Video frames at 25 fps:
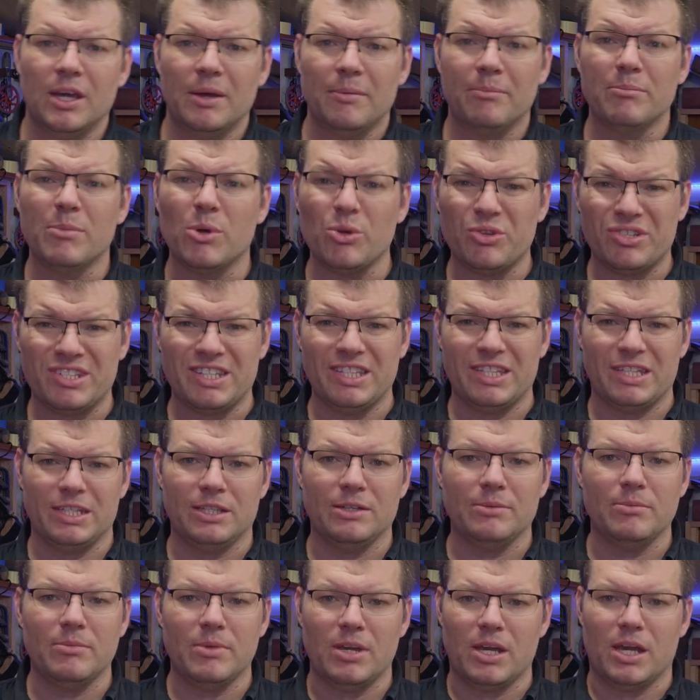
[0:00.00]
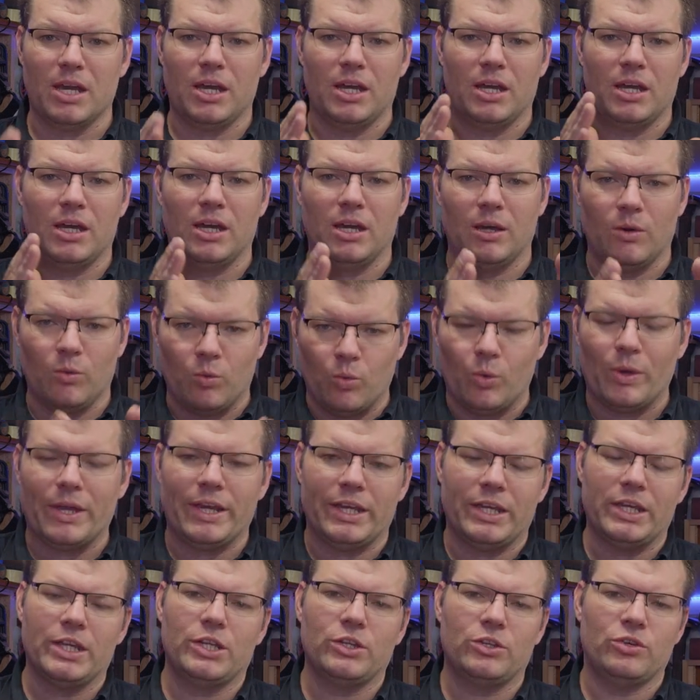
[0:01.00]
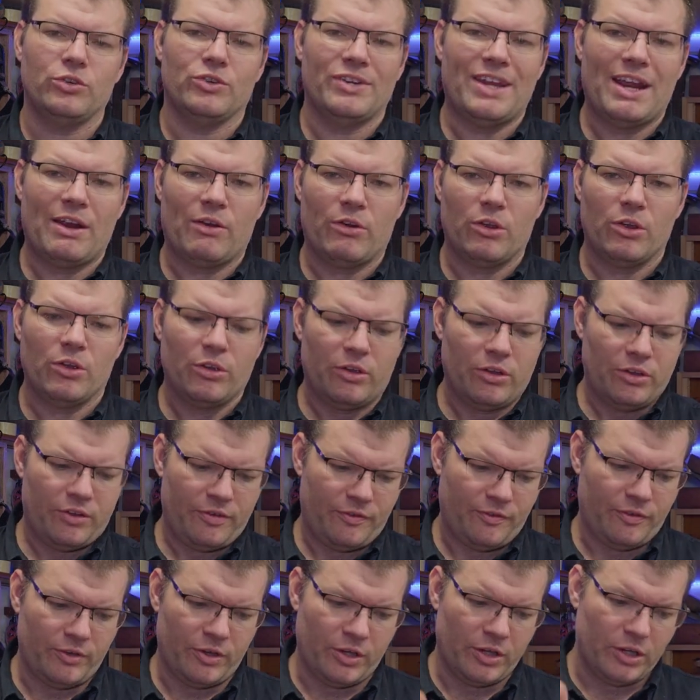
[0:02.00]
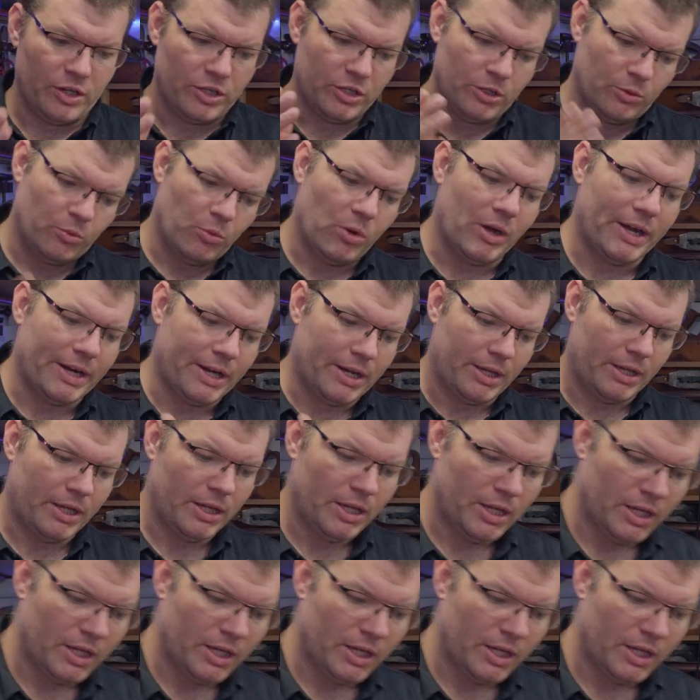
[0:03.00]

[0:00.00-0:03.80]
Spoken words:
most of them are way too narrow for your wider